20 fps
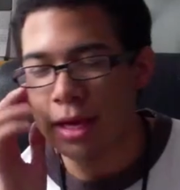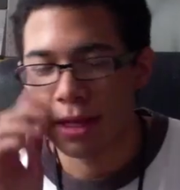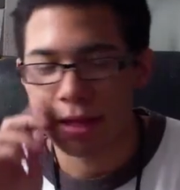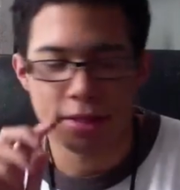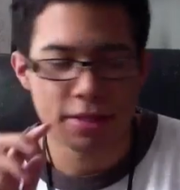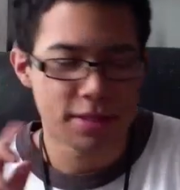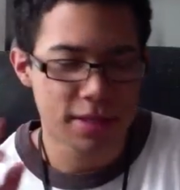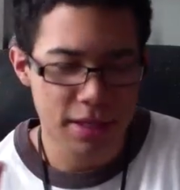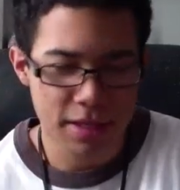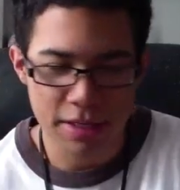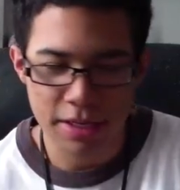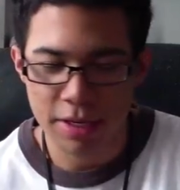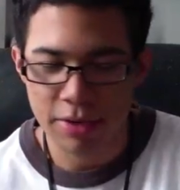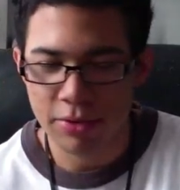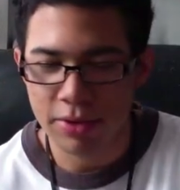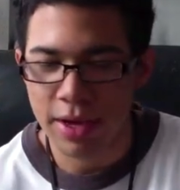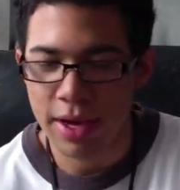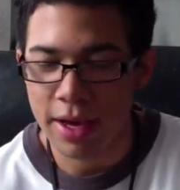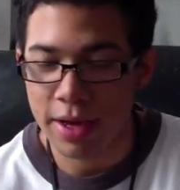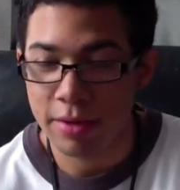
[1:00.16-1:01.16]
yeah, the second
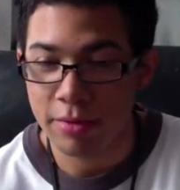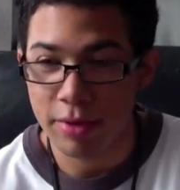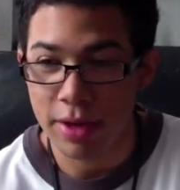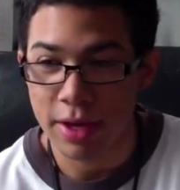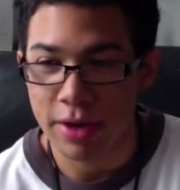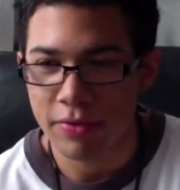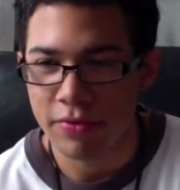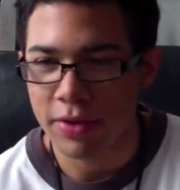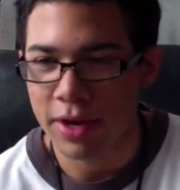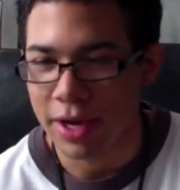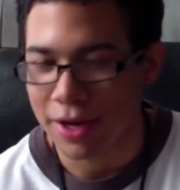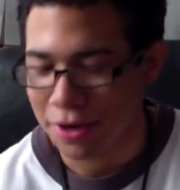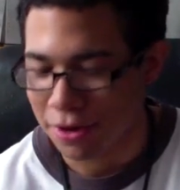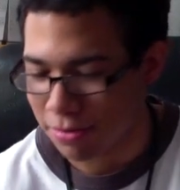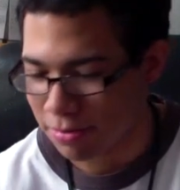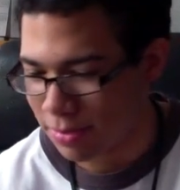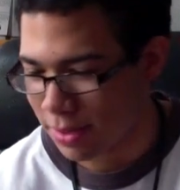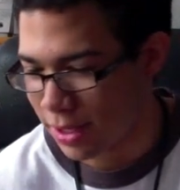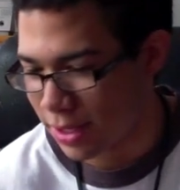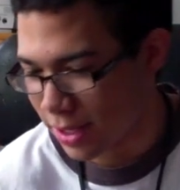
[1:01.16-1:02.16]
day we had a
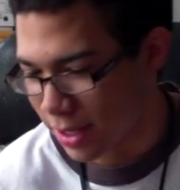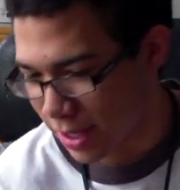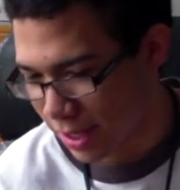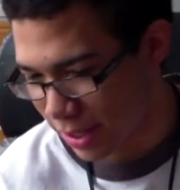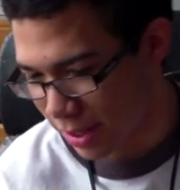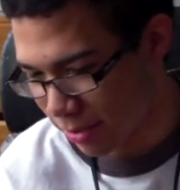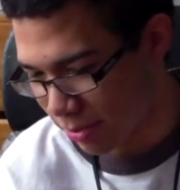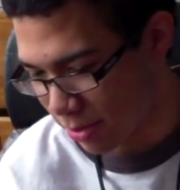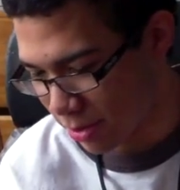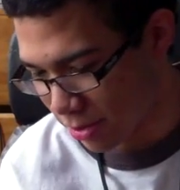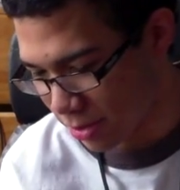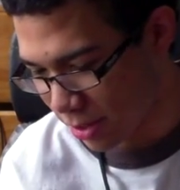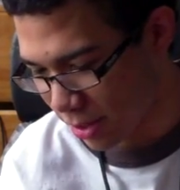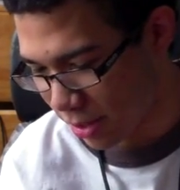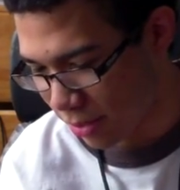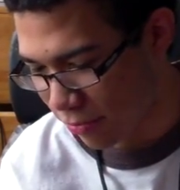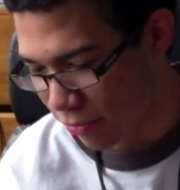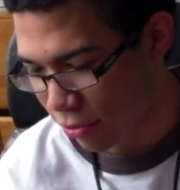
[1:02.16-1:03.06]
fire in the building.